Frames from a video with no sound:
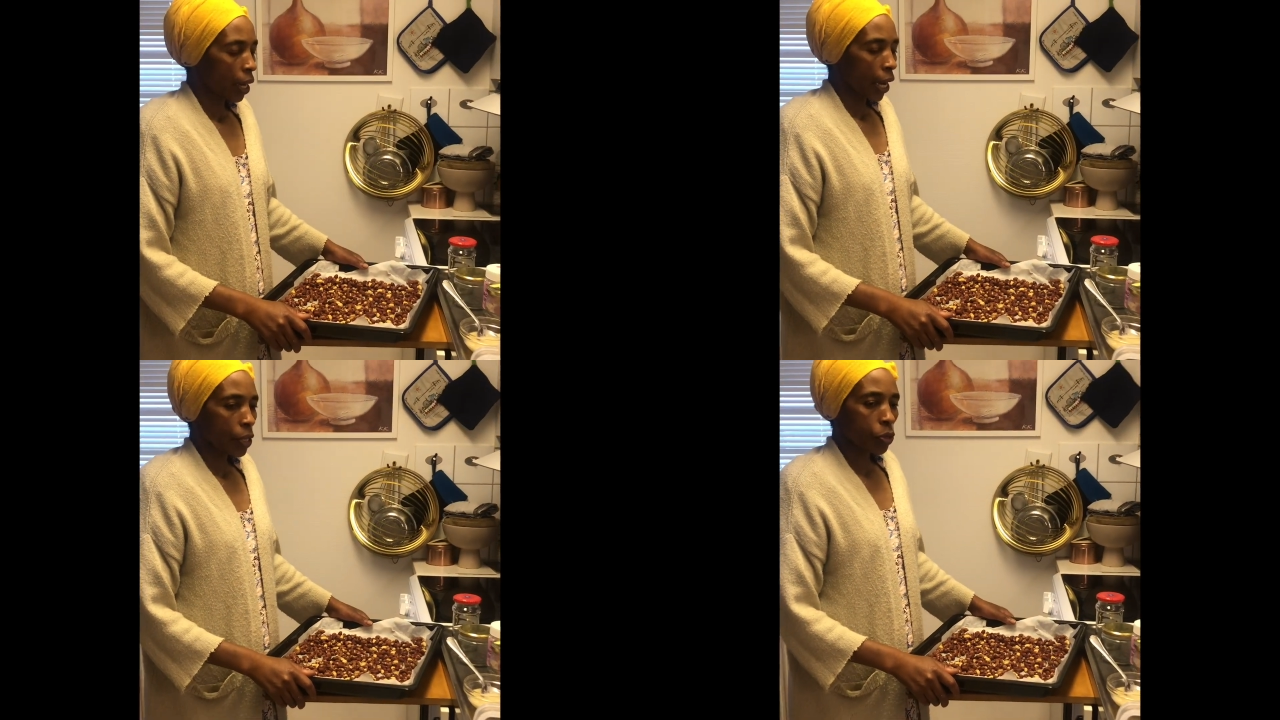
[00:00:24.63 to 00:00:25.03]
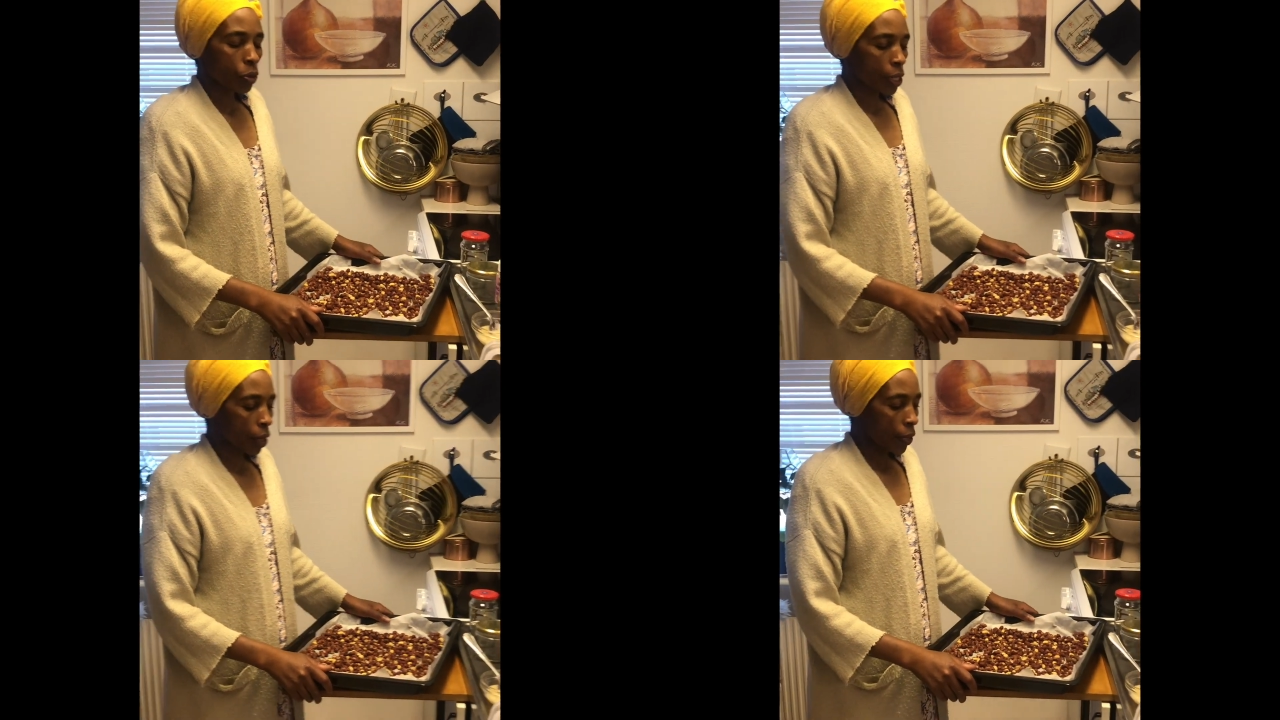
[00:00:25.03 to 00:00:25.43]
And
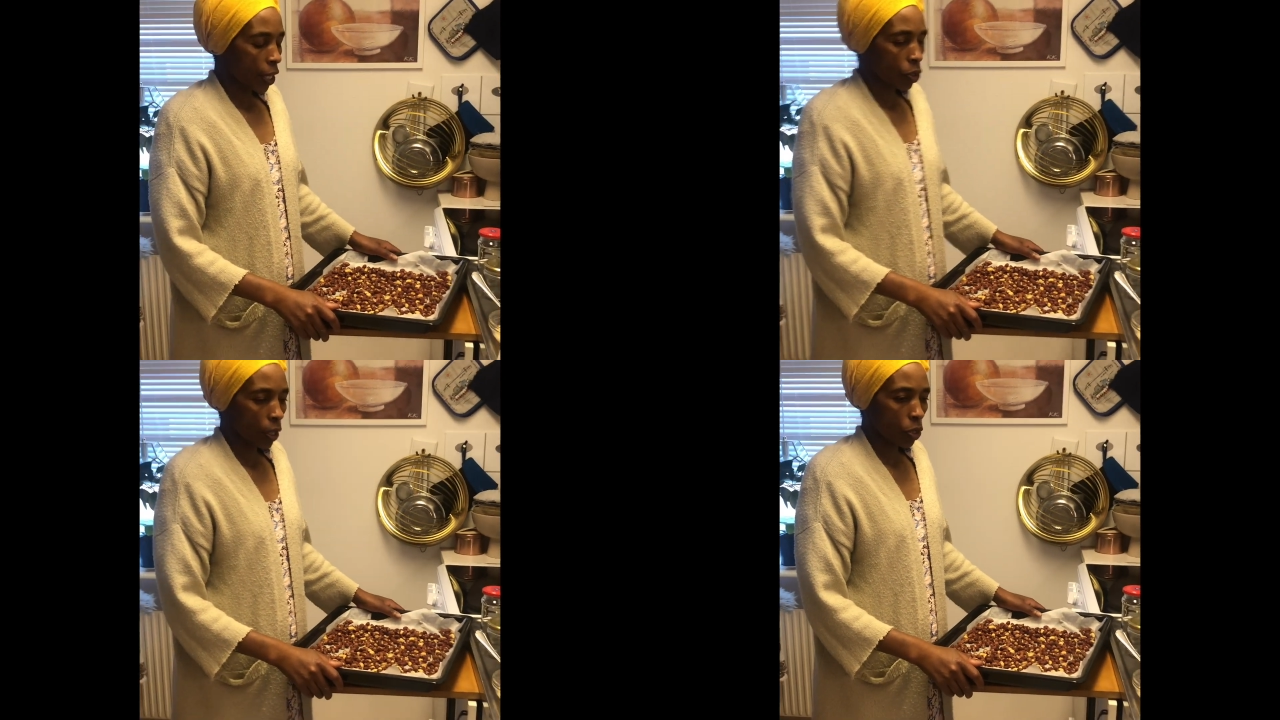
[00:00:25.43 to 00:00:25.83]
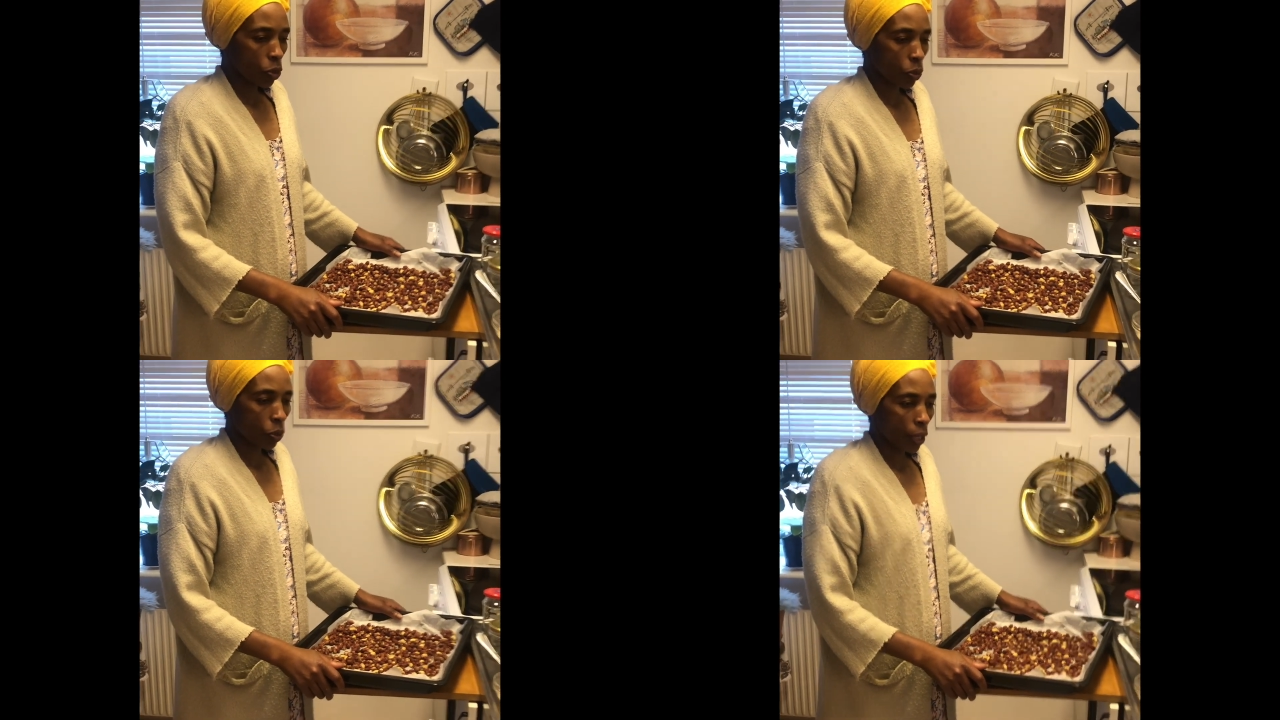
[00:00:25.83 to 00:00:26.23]
today we are trying to
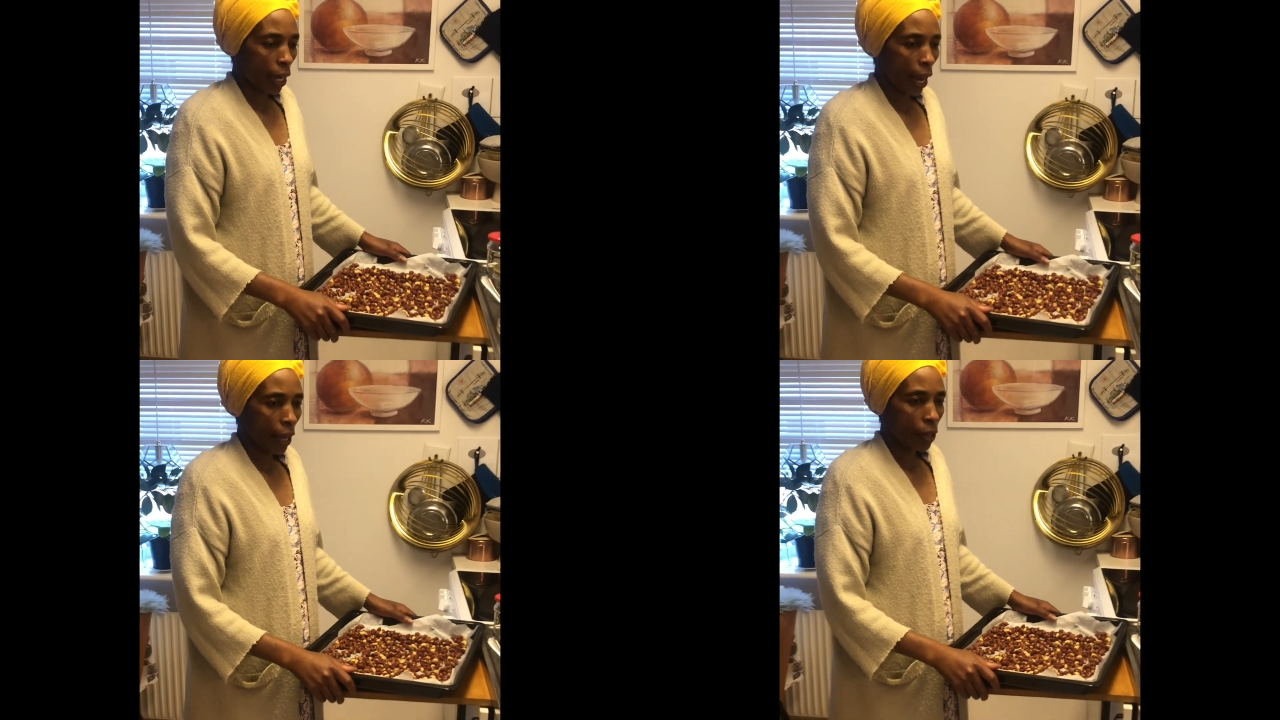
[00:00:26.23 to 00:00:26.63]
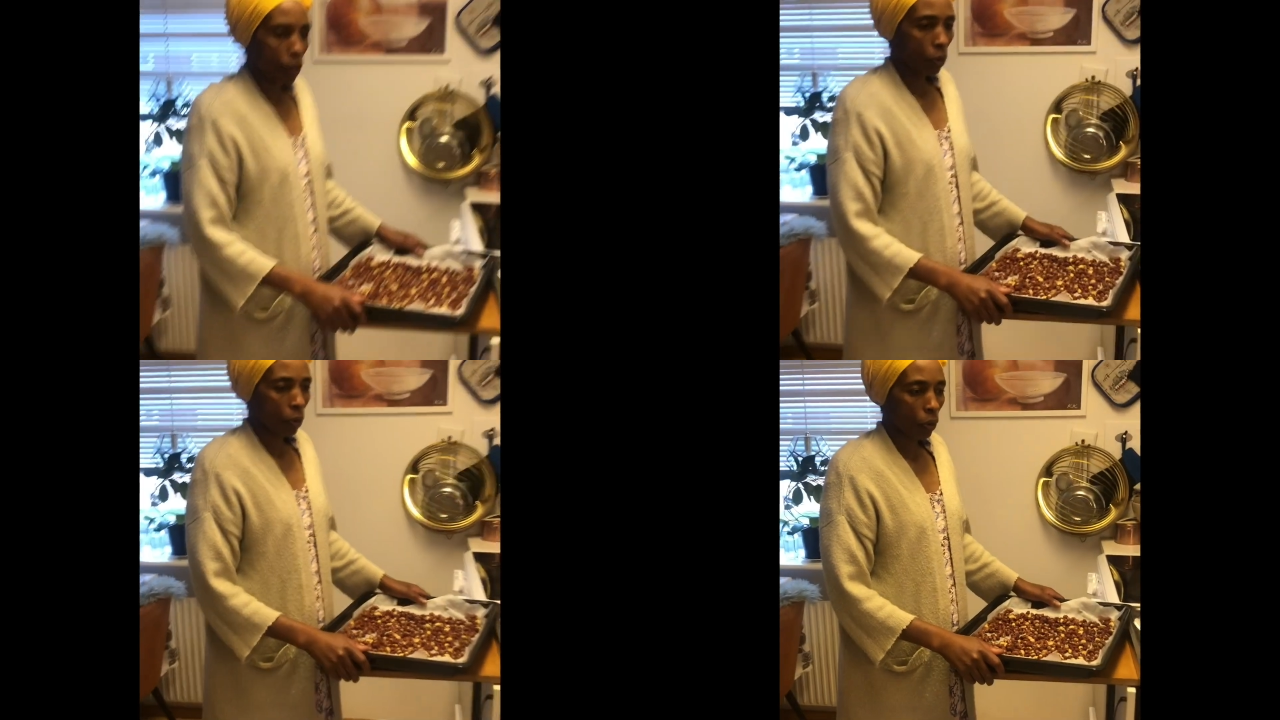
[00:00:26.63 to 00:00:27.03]
learn
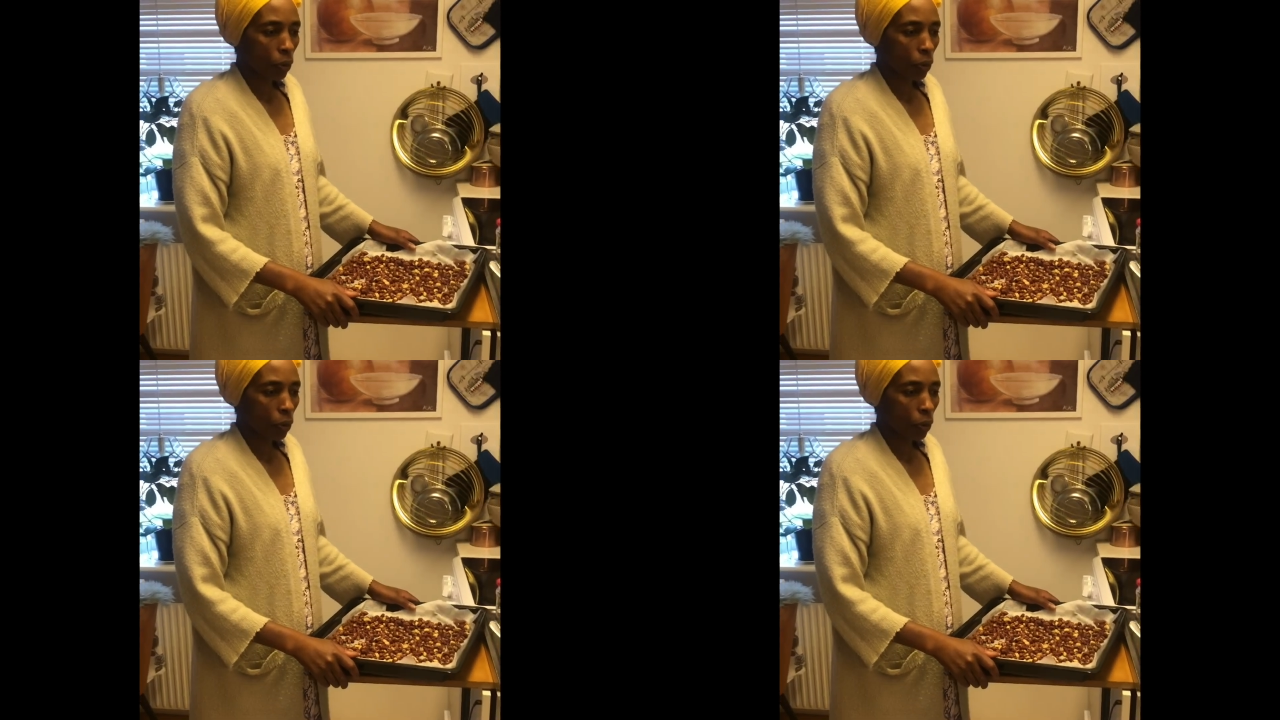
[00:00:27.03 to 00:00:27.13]
you,